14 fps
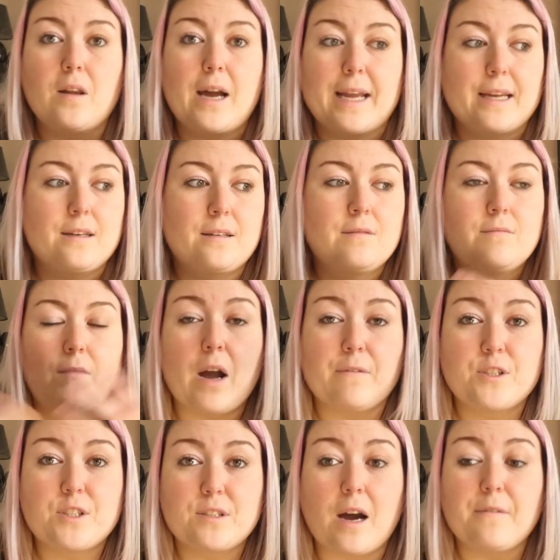like
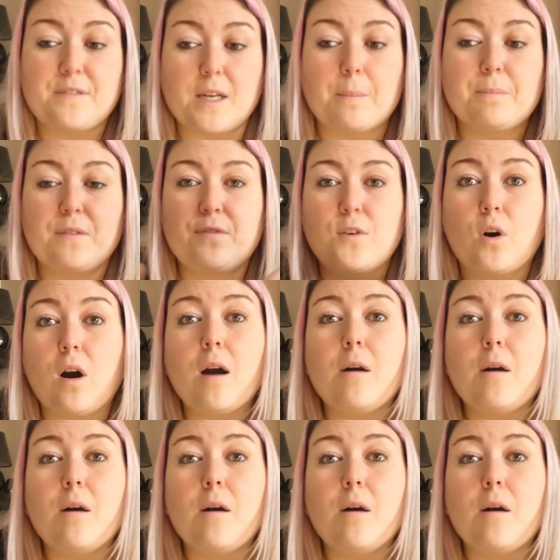I've done before,